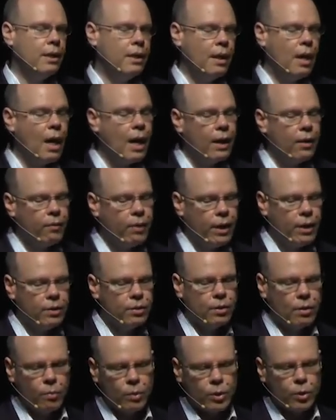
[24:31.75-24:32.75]
the high
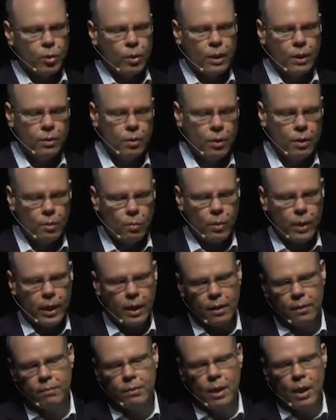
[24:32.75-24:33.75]
range. I will show that to you in a
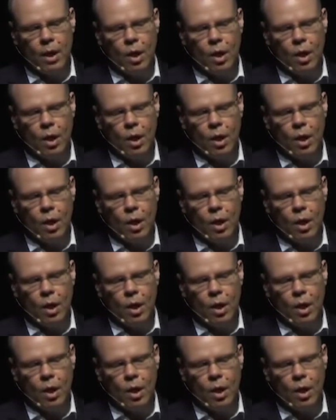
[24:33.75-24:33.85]
while.